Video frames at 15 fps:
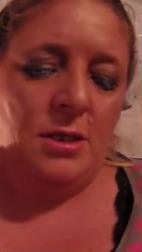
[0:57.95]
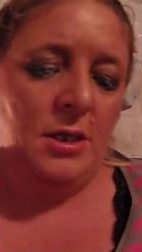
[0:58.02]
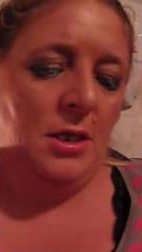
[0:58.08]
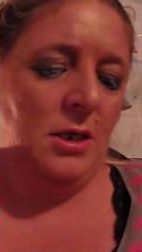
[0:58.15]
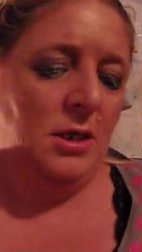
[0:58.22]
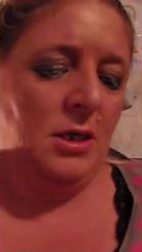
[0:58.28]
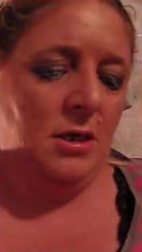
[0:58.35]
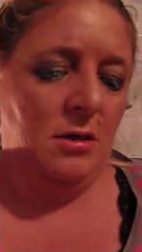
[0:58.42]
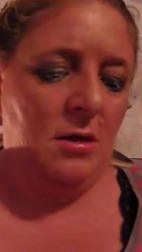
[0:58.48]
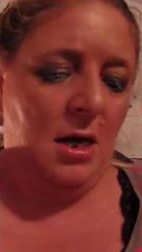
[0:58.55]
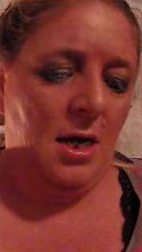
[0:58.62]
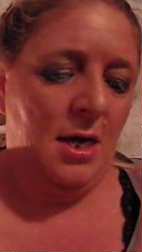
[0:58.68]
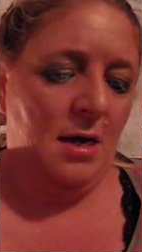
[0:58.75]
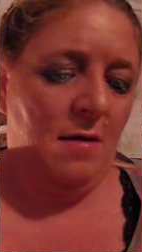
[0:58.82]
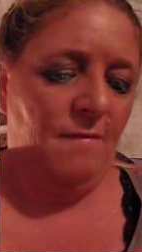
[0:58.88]
Then here
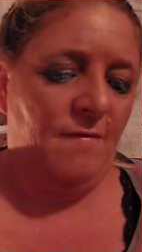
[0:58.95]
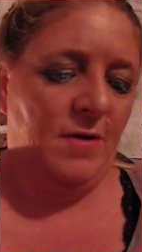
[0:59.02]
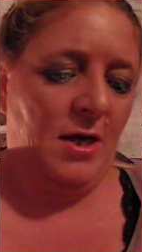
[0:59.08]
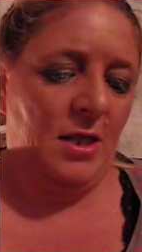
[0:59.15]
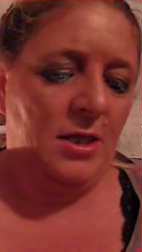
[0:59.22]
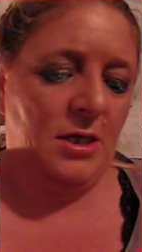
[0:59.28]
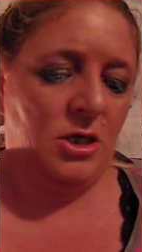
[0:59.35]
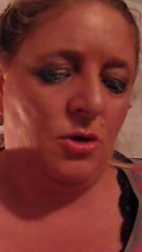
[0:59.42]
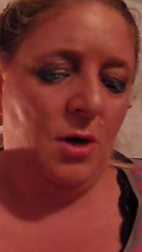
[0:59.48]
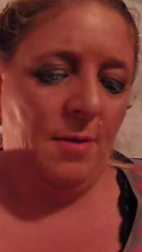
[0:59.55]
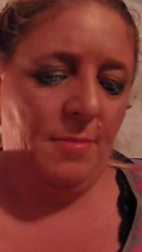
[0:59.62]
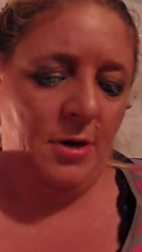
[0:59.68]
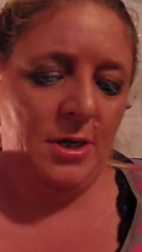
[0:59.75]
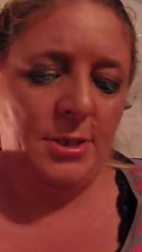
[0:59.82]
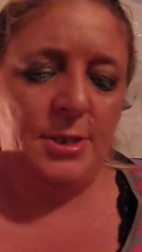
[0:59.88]
I have vanilla
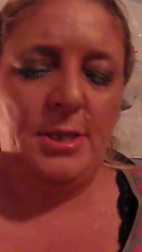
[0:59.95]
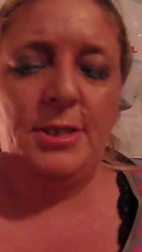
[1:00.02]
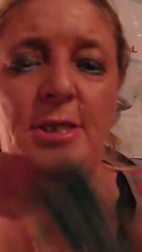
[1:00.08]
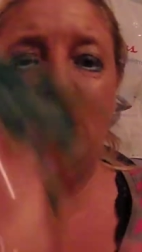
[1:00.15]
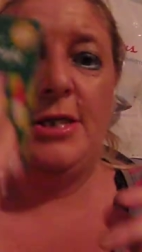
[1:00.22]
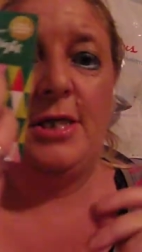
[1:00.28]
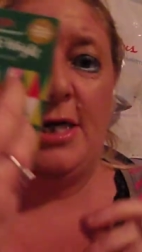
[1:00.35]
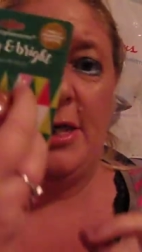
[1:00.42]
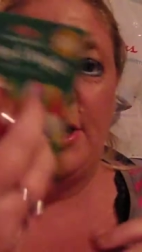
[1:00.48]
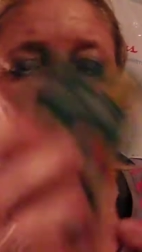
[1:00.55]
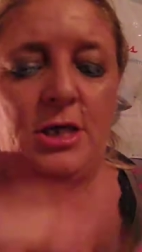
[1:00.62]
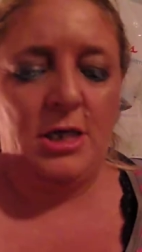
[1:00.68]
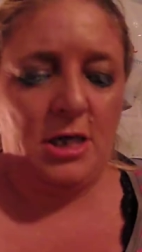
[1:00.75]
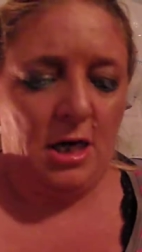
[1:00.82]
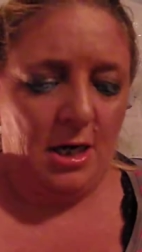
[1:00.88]
cranberry scented like
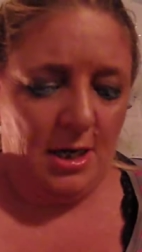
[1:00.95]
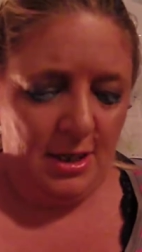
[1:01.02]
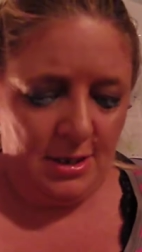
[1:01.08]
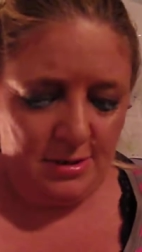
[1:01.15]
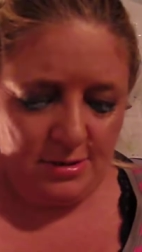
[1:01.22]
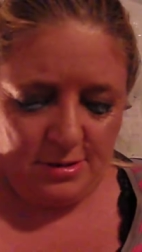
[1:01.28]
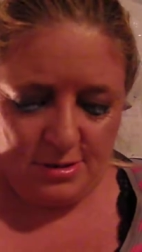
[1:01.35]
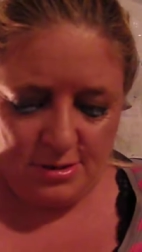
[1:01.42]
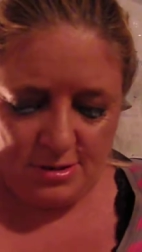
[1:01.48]
she got.